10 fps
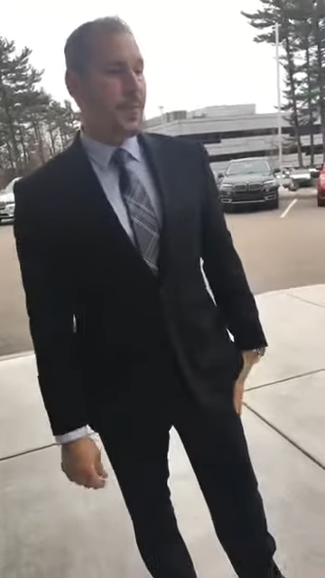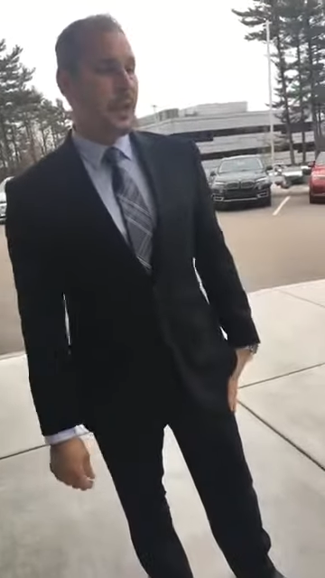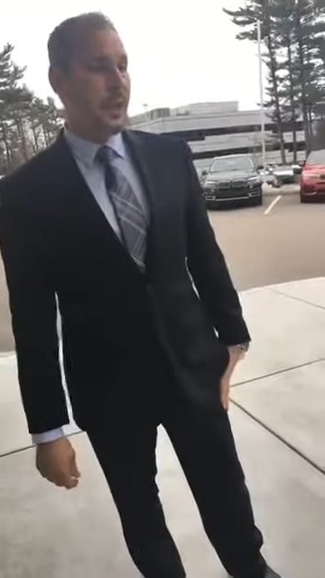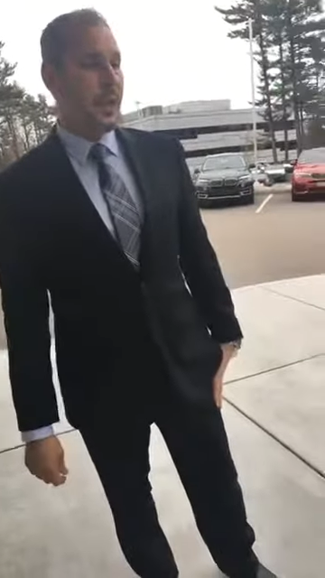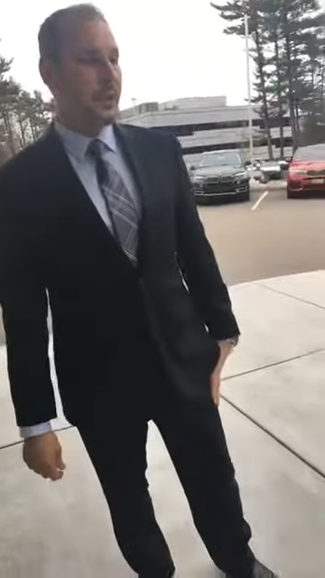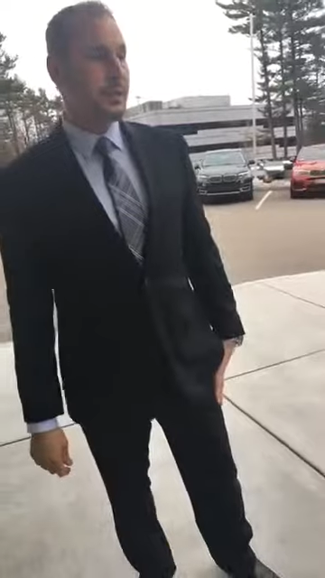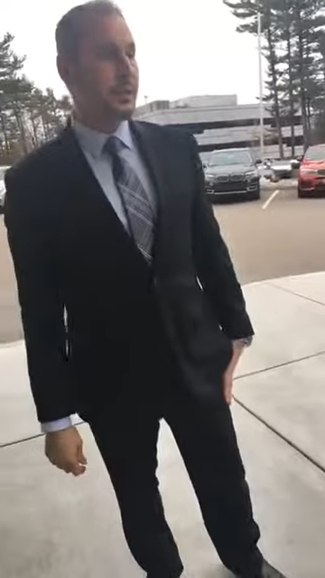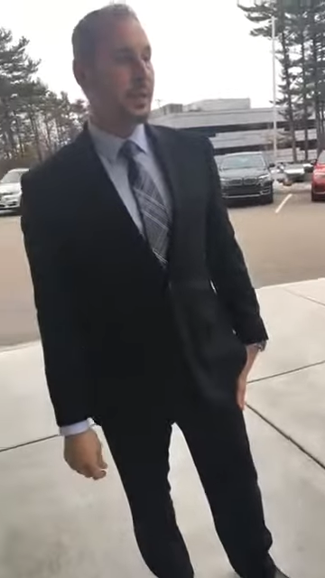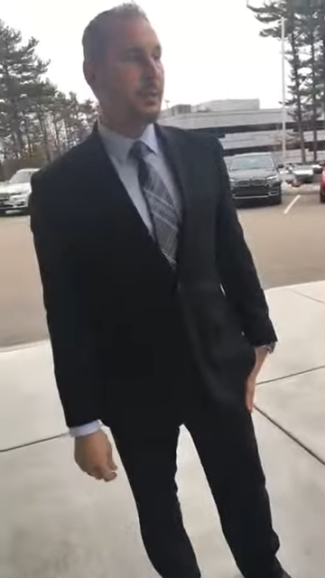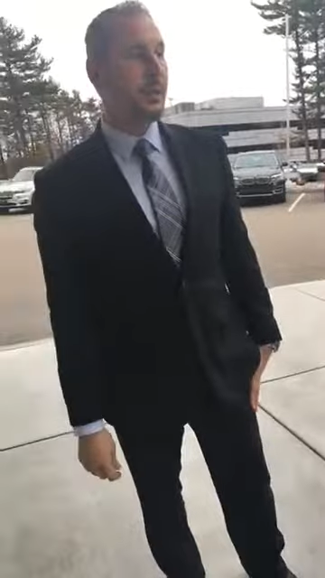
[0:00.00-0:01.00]
It has the
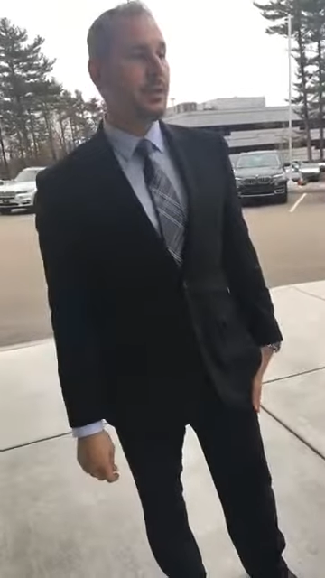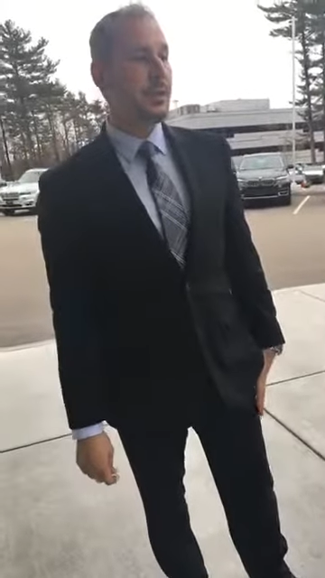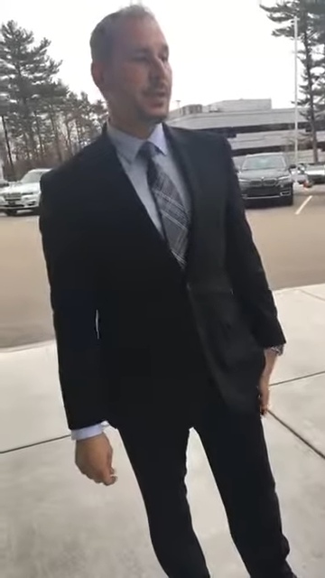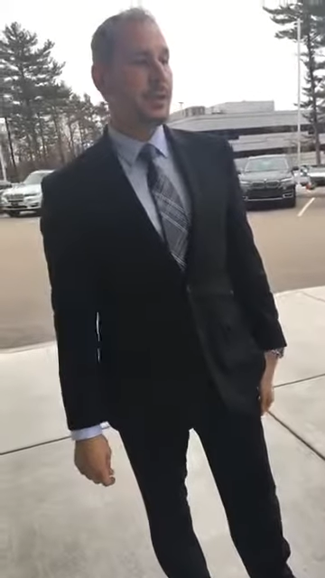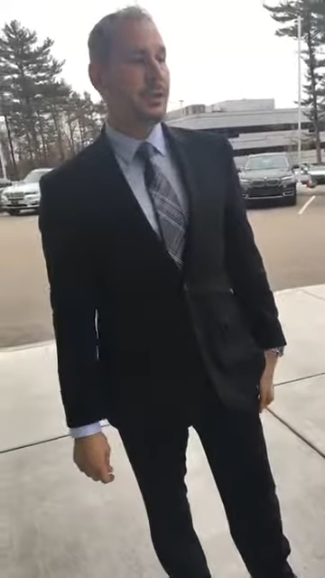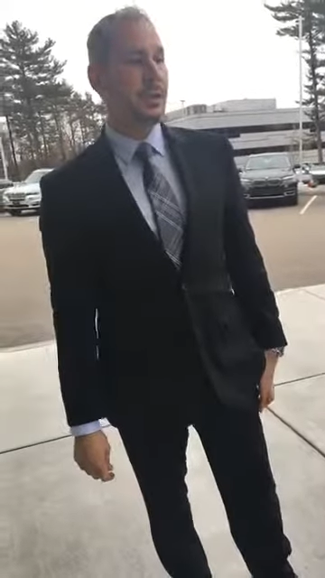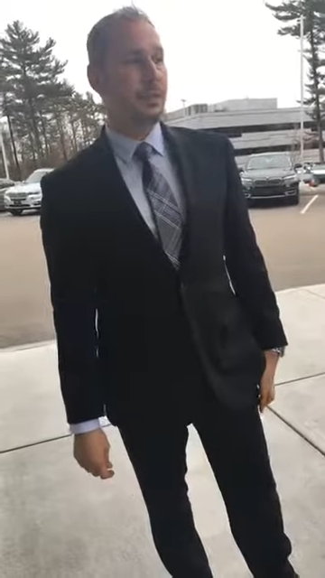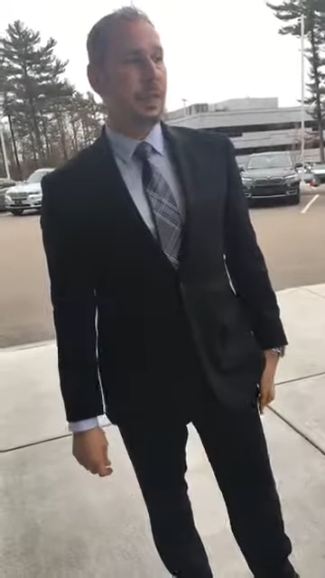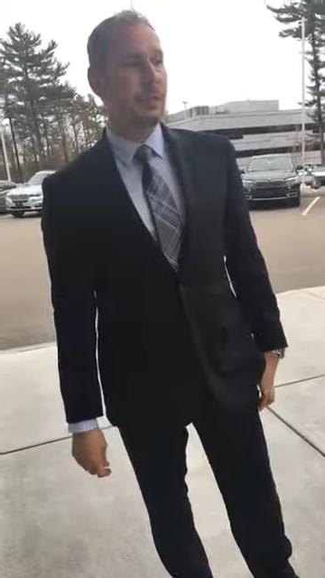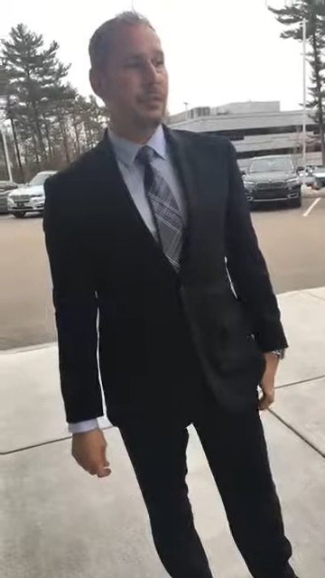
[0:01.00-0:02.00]
same engine that's
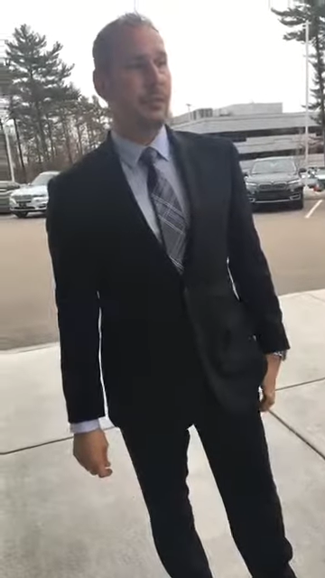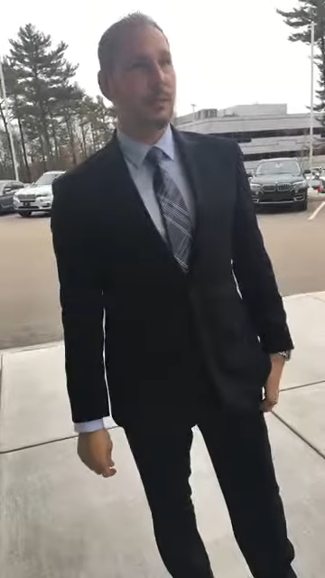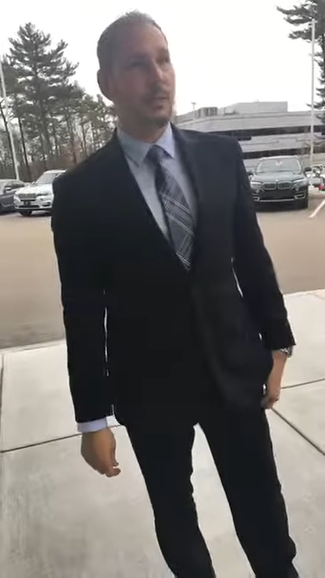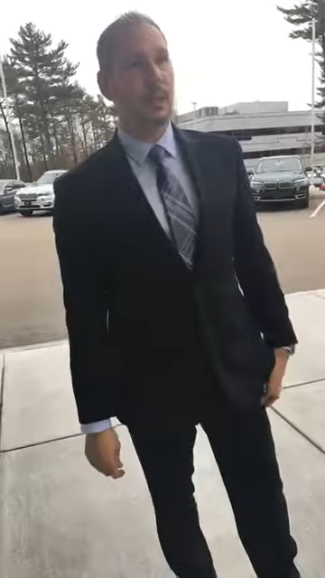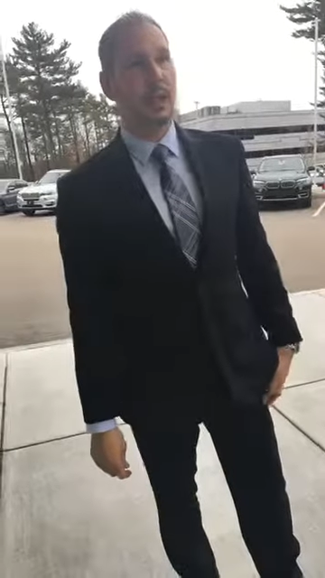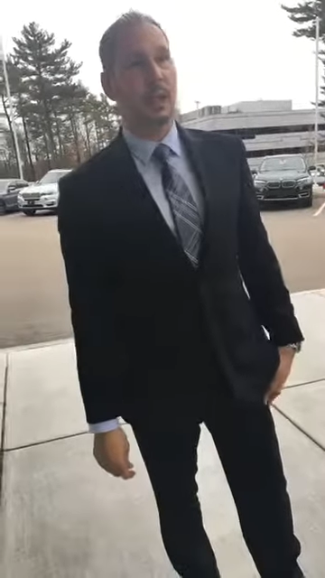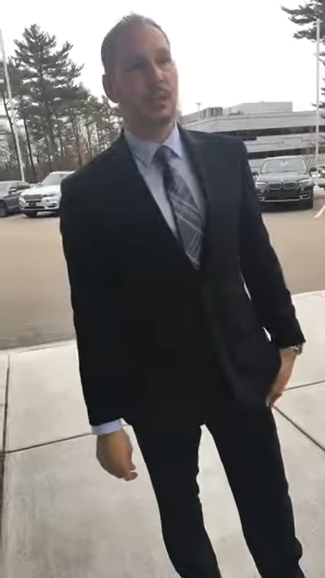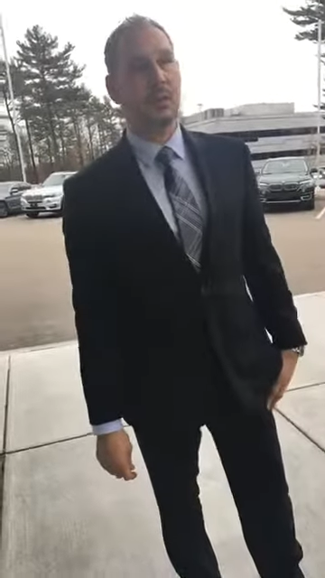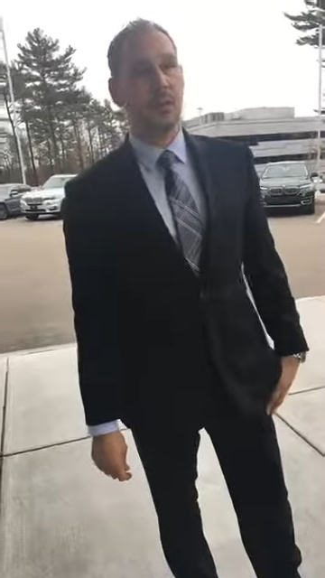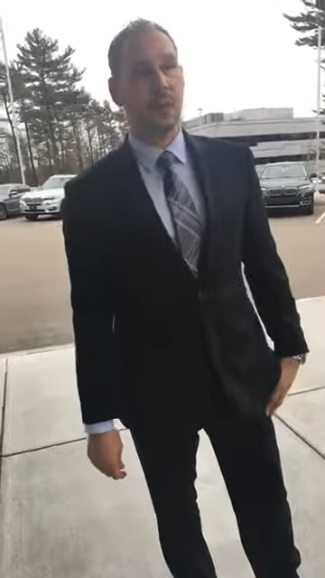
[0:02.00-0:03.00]
derived from the
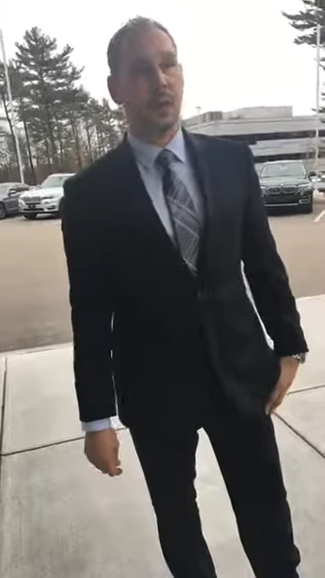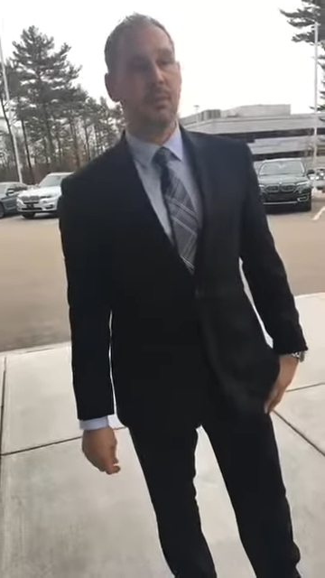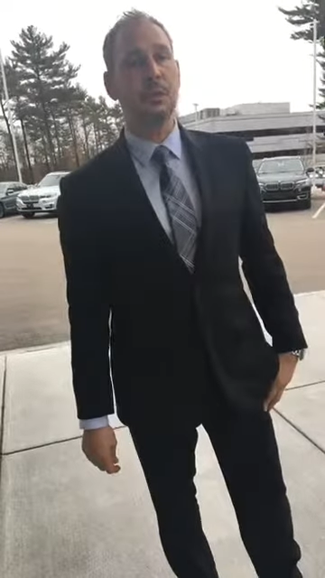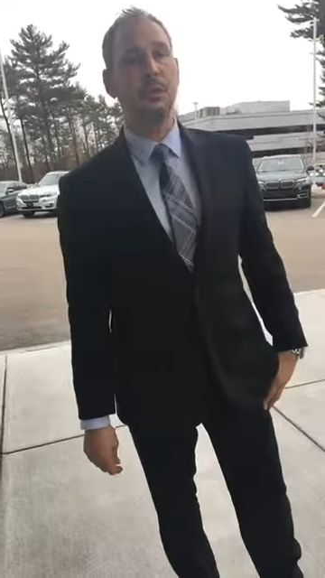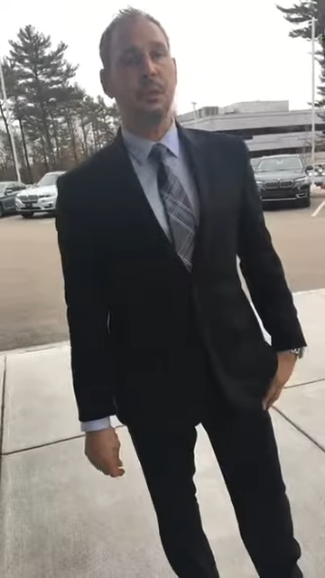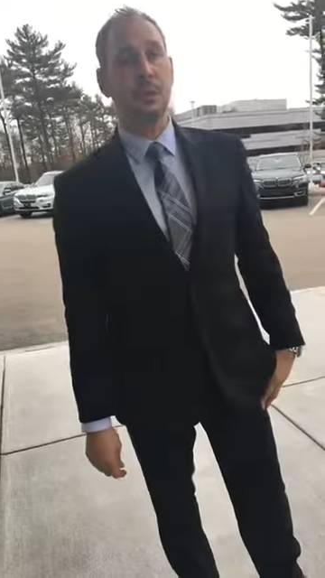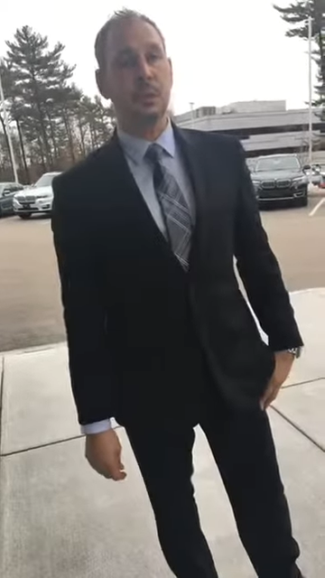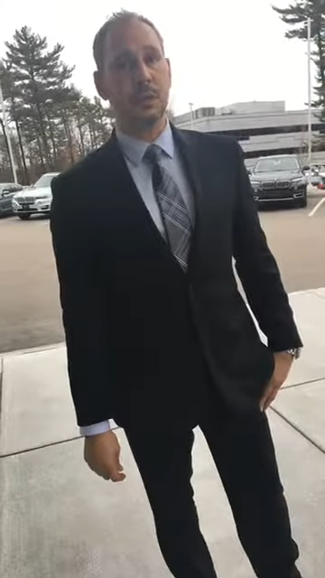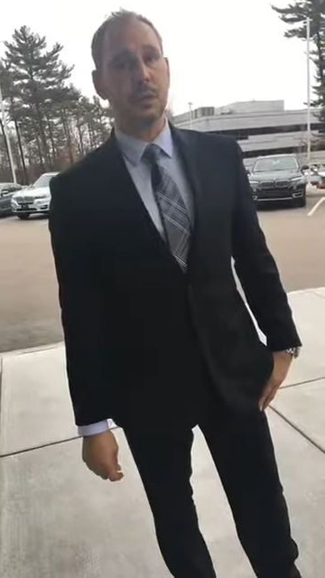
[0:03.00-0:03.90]
actual M2,